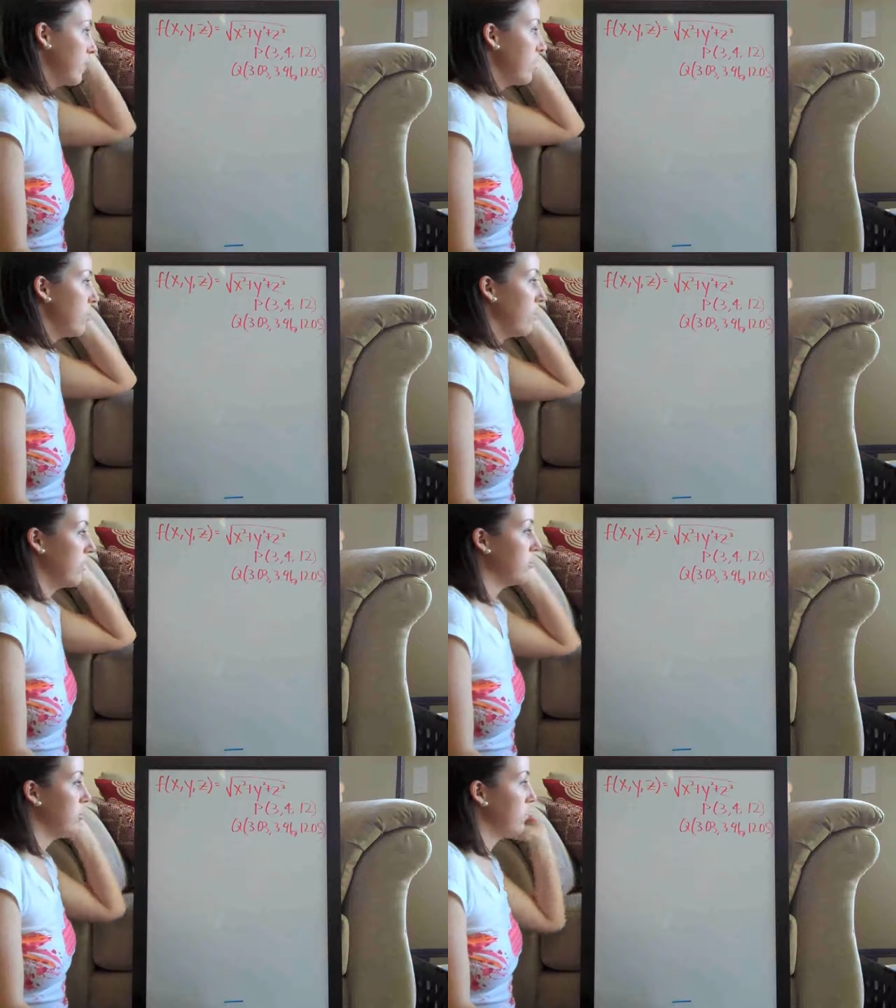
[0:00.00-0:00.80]
that you want
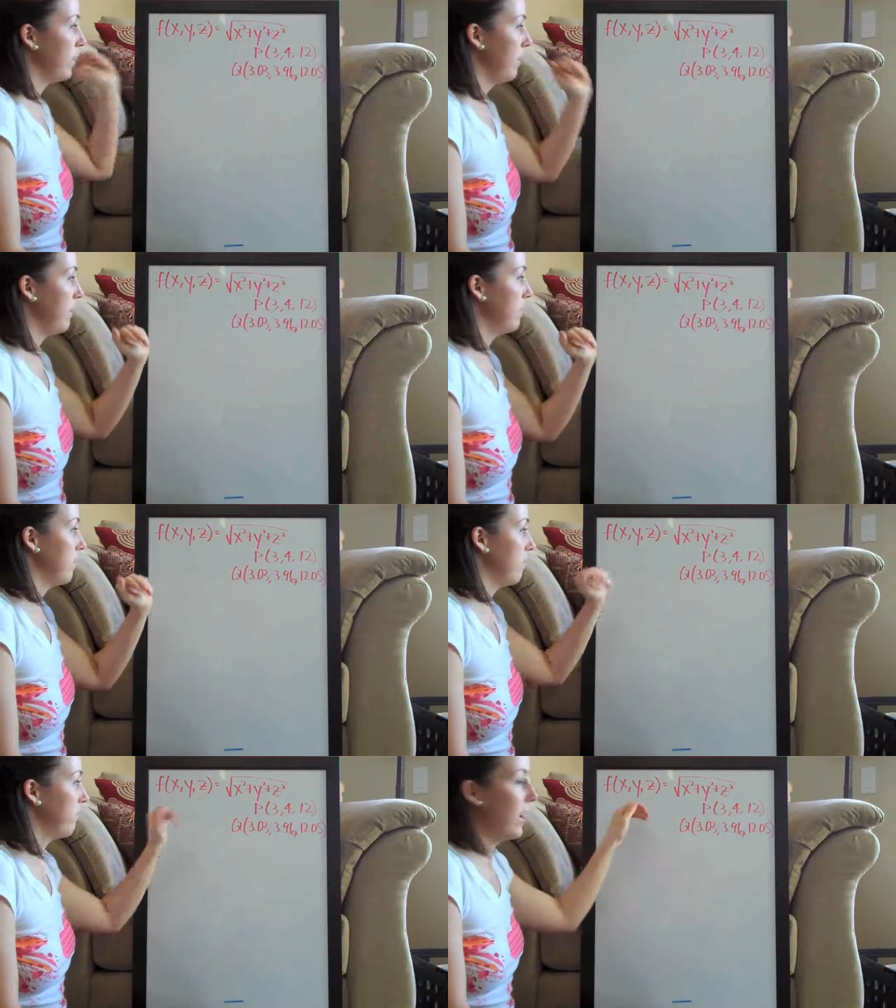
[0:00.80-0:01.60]
to do is
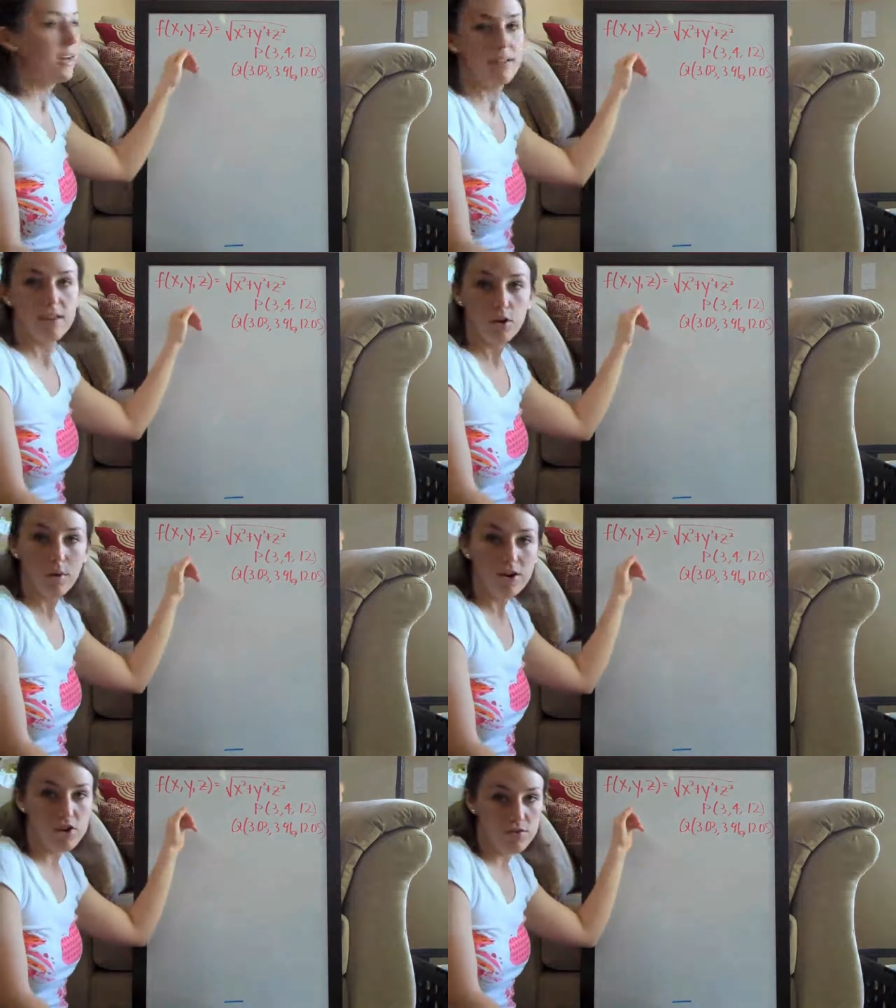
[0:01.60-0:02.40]
find the
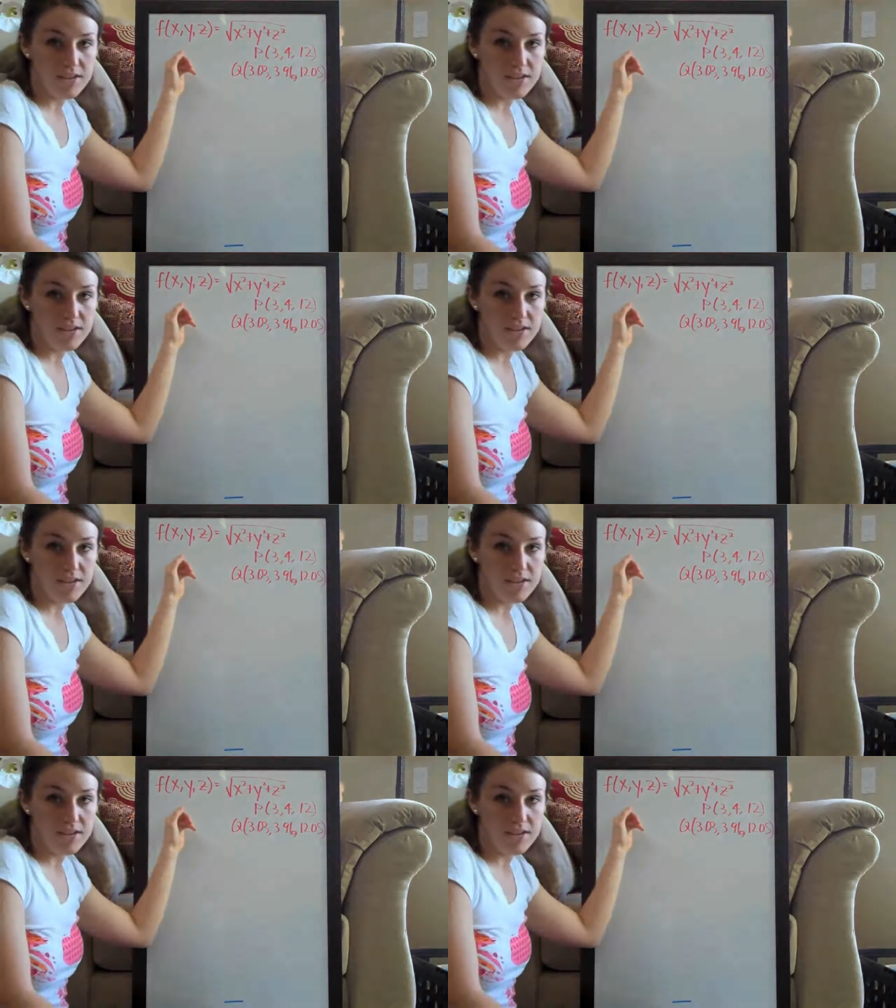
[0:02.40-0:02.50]
equation of the